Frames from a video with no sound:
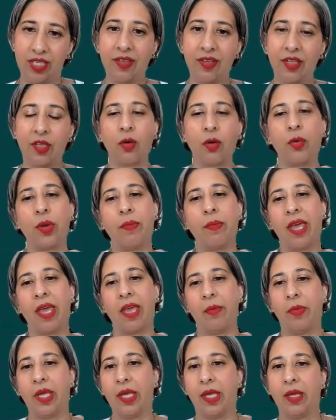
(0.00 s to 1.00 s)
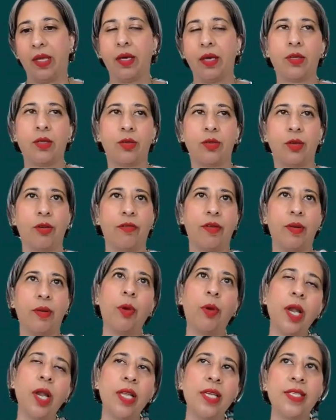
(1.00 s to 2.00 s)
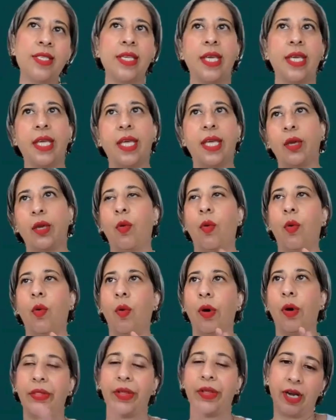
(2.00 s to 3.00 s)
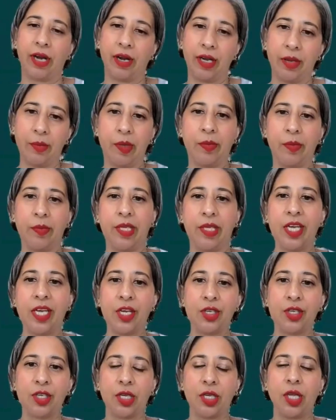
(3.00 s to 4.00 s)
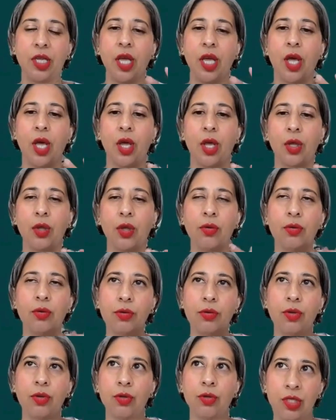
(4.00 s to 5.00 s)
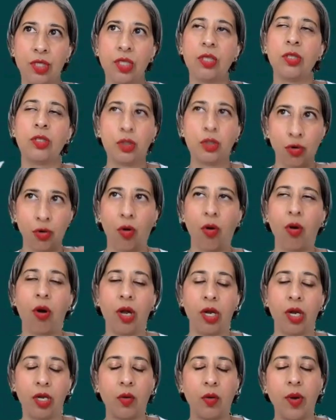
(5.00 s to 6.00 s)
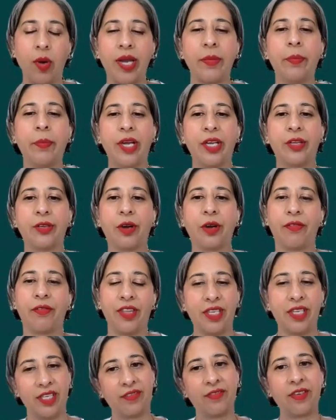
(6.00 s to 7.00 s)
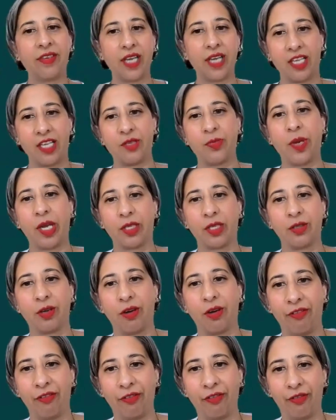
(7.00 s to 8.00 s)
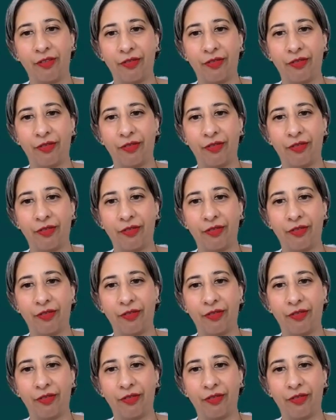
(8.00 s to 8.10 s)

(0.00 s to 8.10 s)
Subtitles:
even though we may be sort of in policy or on the ground implementation, you still draw on quite a bit of the different aspects of